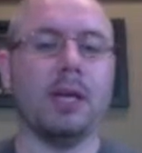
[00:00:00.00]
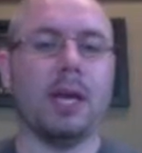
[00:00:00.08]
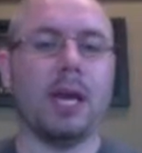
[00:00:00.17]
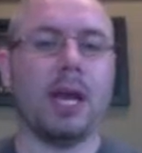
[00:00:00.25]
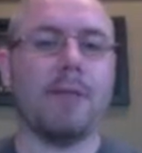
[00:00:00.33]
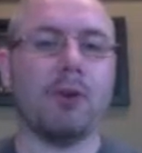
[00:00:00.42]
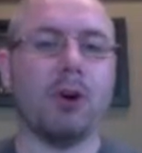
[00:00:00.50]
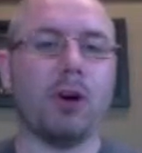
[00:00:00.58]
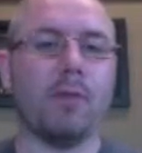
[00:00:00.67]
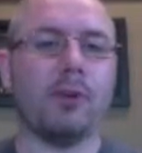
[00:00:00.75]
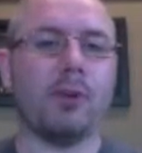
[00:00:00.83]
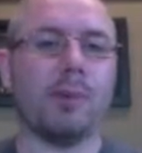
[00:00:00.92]
and if you
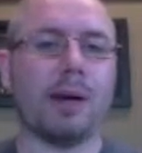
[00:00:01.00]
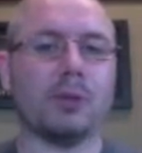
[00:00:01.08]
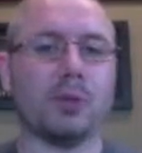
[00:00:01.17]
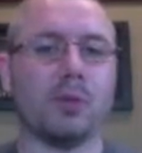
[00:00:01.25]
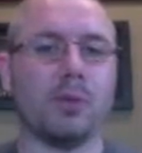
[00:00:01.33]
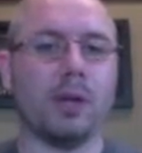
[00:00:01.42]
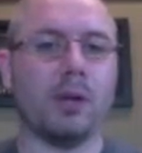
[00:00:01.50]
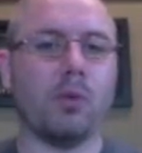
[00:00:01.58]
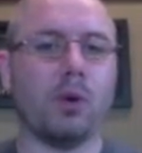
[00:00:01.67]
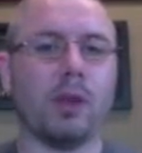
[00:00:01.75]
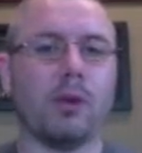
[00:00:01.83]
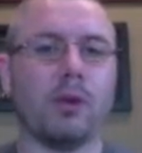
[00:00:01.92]
hover your mouse over any
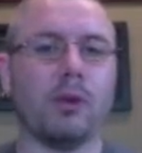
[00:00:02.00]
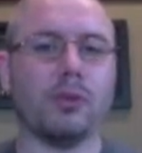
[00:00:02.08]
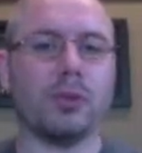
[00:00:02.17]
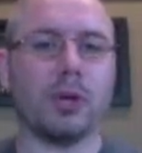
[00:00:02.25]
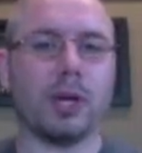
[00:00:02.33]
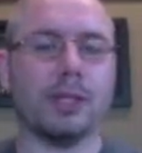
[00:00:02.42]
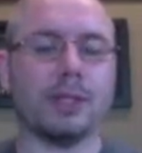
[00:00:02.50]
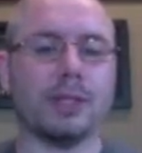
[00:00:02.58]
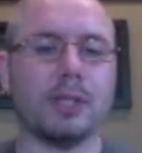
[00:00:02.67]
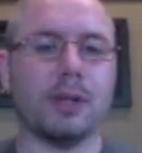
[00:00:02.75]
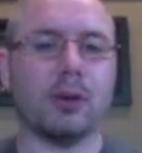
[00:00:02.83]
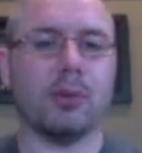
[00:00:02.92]
one of those, you're going to
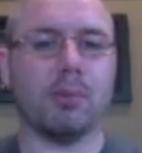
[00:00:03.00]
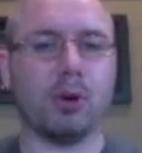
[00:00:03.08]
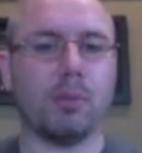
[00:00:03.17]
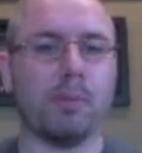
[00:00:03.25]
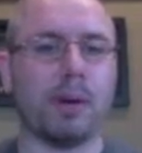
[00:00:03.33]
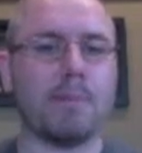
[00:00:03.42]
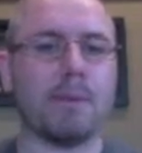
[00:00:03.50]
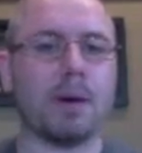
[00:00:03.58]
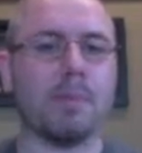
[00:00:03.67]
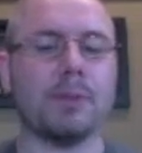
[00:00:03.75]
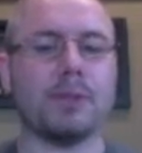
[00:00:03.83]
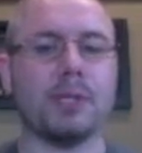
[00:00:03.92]
see a little blurb pop
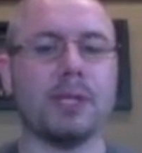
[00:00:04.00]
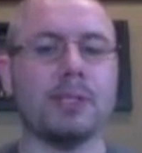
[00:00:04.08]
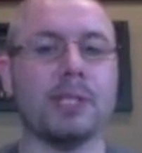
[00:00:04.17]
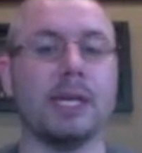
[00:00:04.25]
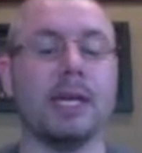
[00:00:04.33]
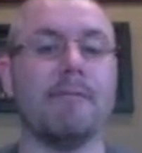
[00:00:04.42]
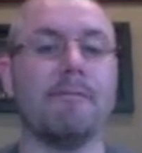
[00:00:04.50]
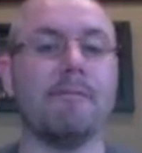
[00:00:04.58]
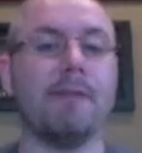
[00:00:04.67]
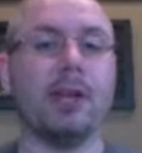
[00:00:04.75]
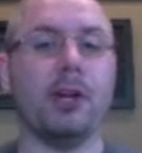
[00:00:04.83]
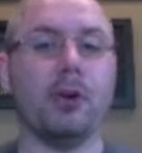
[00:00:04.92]
up that says
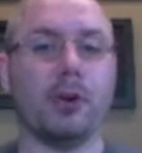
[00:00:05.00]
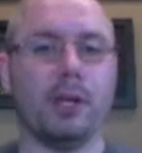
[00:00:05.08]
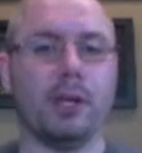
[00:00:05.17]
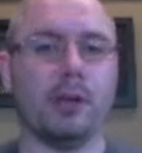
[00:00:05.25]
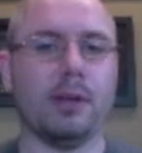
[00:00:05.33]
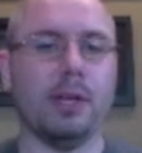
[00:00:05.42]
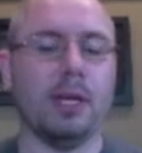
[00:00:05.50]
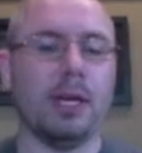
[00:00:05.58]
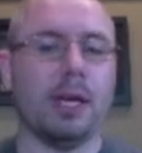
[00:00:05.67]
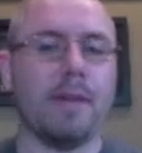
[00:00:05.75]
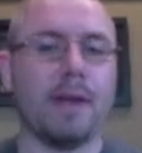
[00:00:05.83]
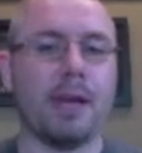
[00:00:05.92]
video key,
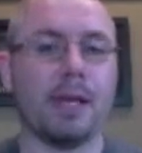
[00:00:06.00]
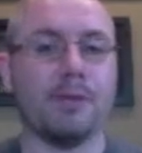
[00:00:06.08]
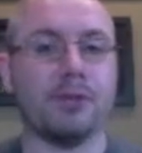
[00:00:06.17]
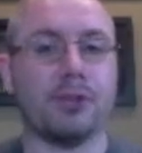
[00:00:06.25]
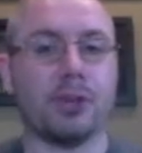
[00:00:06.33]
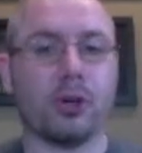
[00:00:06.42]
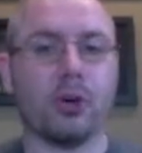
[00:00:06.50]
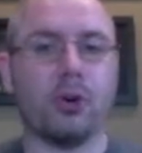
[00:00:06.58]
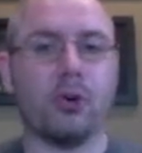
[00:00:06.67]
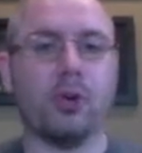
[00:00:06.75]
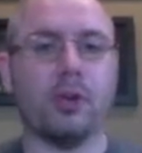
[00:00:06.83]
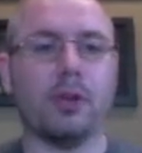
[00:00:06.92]
and then it gives you the
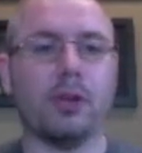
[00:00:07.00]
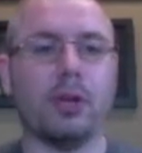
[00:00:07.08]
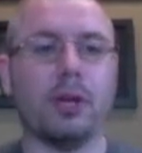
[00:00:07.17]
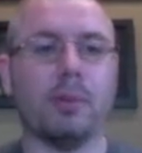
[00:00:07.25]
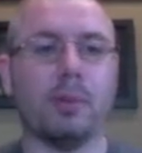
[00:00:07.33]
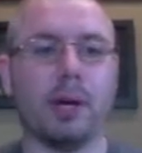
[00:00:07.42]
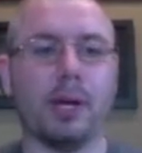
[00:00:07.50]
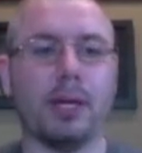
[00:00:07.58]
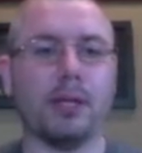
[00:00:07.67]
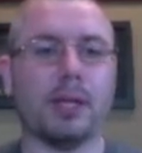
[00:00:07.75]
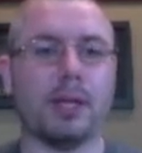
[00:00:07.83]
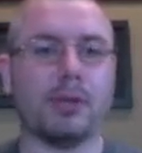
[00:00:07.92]
code that you need to plug
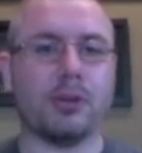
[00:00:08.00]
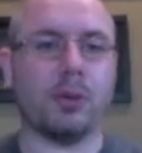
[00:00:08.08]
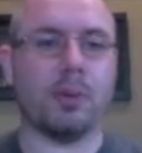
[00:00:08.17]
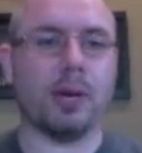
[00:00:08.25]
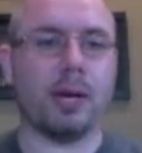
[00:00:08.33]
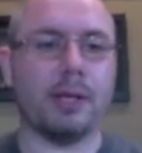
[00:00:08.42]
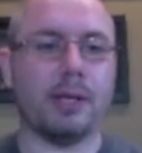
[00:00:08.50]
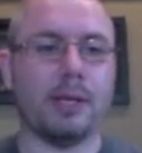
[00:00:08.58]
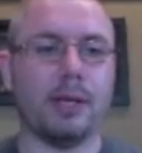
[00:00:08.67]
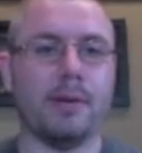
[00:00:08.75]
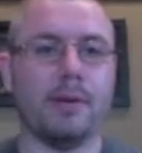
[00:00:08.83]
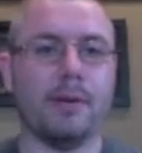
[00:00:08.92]
into that tournament
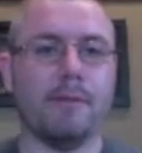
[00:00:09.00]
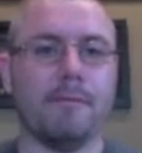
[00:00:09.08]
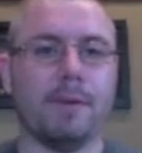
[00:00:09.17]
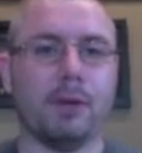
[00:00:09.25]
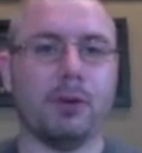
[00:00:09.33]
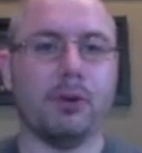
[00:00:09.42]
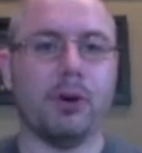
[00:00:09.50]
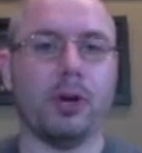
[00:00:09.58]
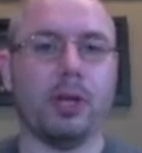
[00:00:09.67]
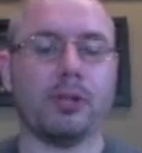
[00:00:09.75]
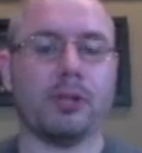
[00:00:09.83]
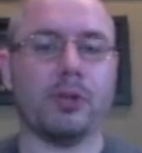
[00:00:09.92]
ID field on
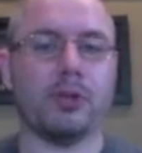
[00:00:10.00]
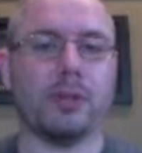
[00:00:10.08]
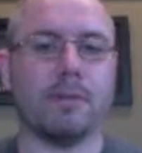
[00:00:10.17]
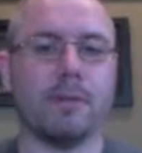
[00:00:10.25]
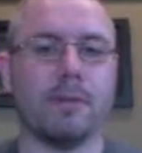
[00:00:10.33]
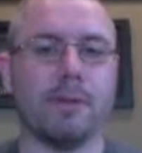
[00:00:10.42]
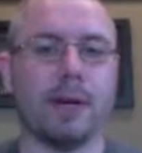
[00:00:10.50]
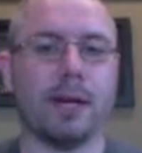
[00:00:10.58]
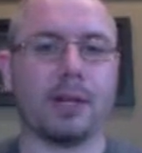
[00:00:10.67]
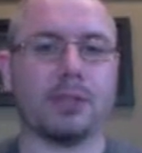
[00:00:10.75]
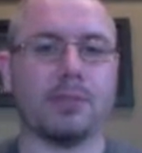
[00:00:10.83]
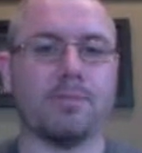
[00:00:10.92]
each of those different
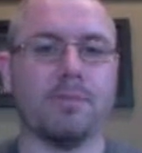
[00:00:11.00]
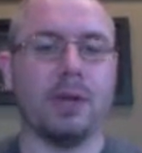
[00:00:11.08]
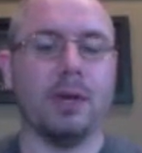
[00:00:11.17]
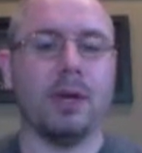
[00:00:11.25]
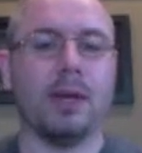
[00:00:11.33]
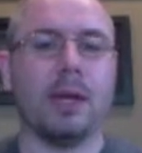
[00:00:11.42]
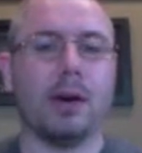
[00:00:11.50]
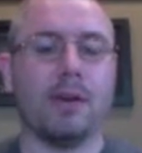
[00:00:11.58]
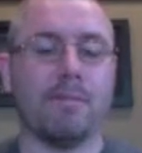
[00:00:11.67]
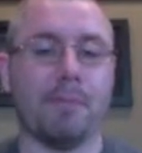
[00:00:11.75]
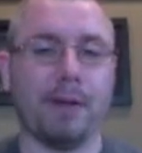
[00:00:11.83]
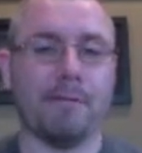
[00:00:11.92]
effects. Now,
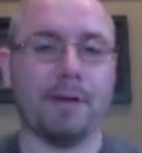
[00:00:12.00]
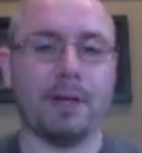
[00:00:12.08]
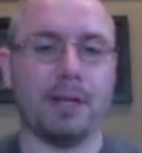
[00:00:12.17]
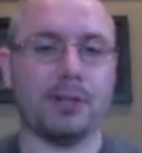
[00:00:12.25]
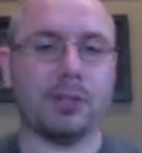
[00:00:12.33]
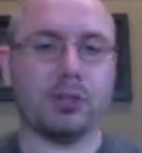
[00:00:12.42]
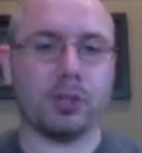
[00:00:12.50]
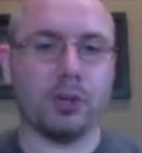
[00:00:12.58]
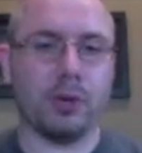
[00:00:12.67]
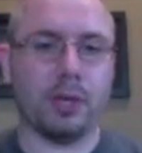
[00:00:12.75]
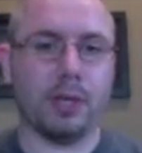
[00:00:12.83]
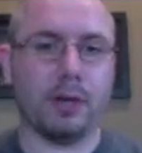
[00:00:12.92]
if my event isn't
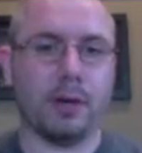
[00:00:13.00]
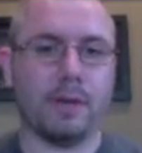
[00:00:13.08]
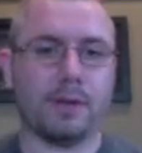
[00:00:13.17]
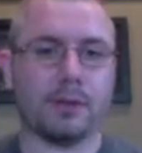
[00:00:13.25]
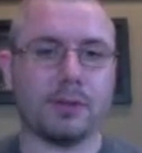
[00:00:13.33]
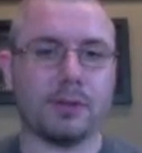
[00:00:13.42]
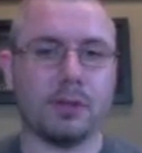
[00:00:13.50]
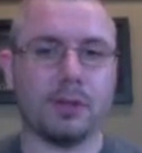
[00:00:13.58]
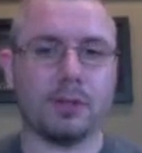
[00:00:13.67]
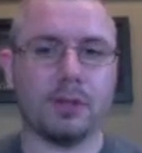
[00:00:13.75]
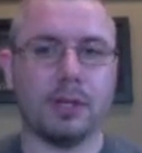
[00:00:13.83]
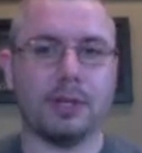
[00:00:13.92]
showing here in
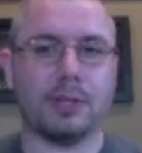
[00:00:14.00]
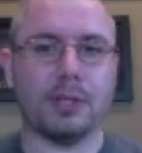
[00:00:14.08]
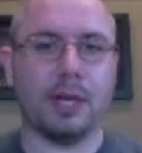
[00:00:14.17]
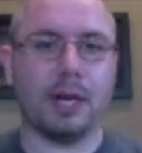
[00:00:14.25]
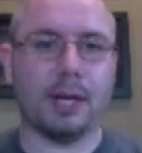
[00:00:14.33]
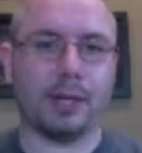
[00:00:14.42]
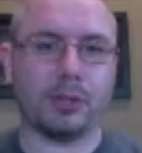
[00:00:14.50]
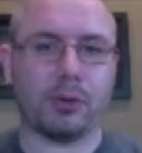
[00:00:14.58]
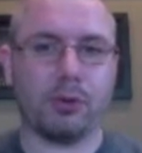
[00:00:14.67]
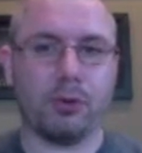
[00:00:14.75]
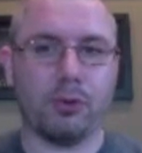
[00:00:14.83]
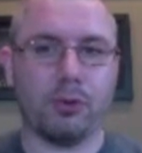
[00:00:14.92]
this list, I could
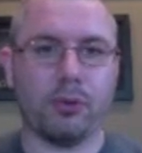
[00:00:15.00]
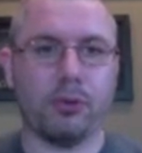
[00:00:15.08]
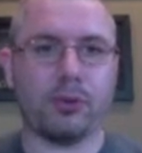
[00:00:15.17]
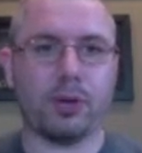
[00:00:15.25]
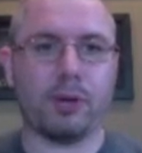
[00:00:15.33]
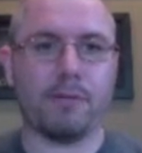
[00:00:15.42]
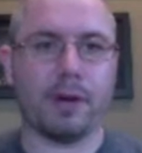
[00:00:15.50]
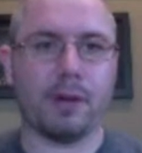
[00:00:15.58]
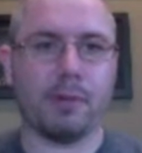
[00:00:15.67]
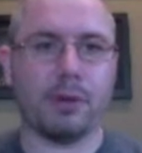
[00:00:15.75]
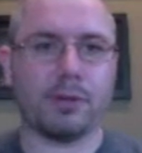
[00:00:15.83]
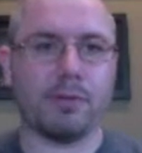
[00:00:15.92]
scroll through and try to find a
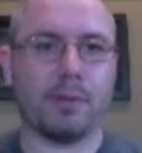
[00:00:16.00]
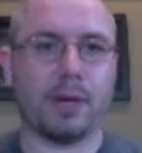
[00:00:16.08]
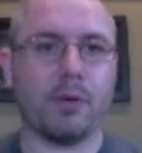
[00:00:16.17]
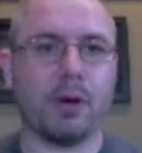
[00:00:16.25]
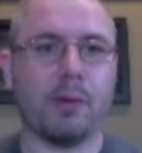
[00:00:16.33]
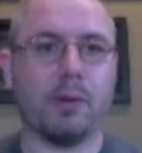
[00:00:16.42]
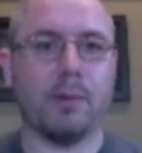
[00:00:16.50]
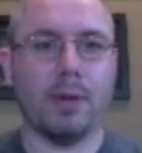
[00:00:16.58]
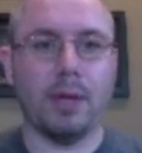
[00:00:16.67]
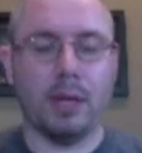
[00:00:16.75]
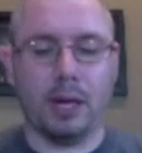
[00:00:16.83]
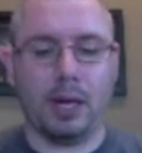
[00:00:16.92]
bunch of them that way, but
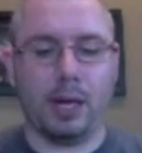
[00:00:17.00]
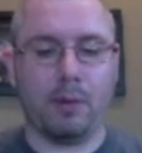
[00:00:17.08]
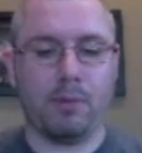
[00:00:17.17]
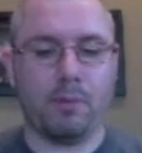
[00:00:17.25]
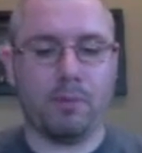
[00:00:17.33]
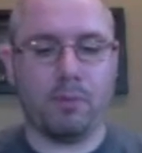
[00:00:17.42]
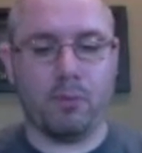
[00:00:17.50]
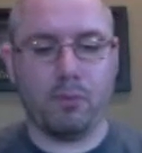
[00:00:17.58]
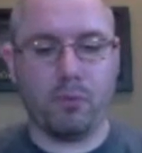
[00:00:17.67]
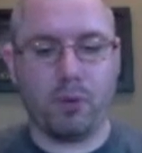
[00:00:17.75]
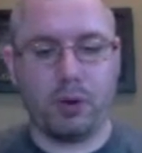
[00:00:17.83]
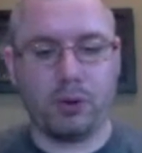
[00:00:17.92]
I would
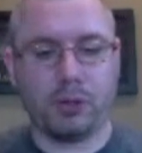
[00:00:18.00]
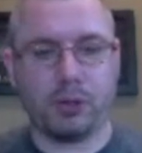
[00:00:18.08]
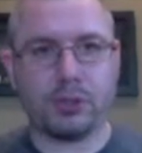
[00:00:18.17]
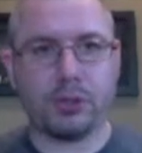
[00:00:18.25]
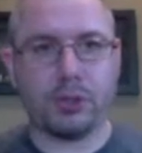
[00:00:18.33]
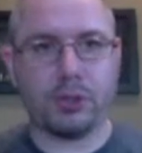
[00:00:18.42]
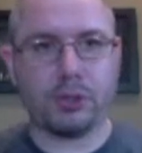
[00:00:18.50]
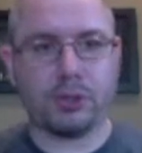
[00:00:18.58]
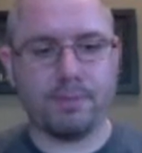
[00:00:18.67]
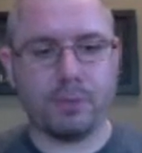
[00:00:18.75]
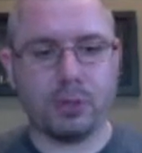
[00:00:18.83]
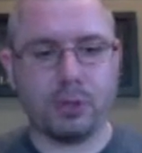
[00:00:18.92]
rather just search.
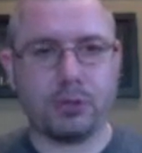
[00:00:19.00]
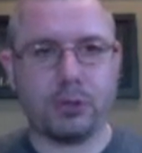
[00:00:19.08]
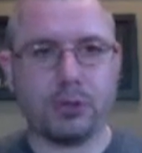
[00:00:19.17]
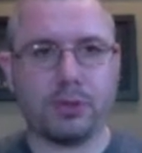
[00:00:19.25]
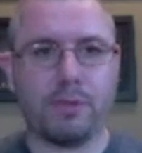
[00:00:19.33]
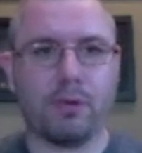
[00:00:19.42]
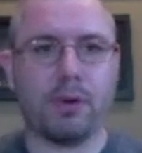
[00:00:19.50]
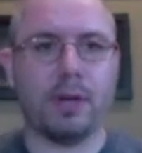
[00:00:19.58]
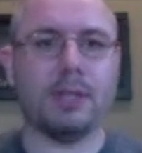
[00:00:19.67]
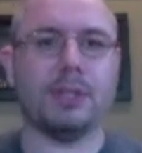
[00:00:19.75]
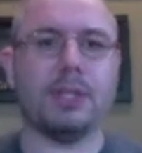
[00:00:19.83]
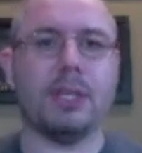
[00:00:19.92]
So I'll search for an
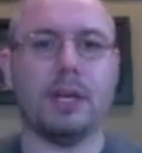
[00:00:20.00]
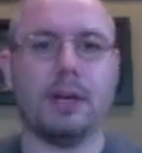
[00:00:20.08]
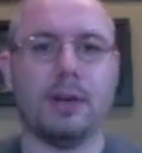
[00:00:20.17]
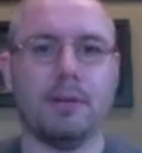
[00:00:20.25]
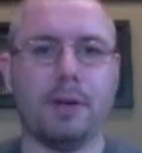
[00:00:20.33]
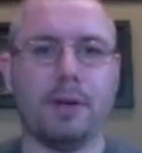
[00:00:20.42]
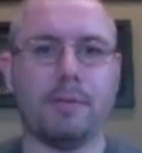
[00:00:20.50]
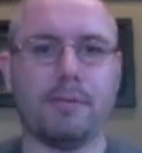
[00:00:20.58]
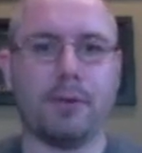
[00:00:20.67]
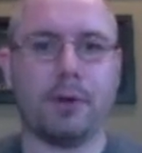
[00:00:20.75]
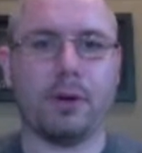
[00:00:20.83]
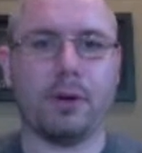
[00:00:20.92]
NCAA event for
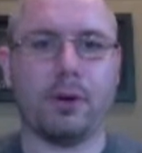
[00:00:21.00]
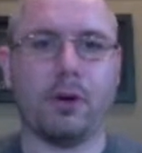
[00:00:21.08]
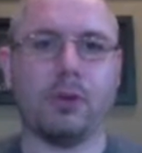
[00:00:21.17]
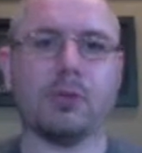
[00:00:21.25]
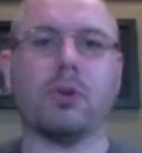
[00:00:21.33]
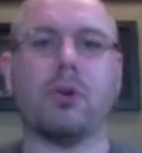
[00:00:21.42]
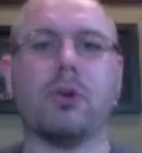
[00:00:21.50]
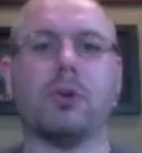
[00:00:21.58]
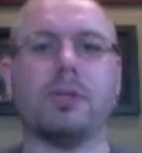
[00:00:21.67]
the All-Star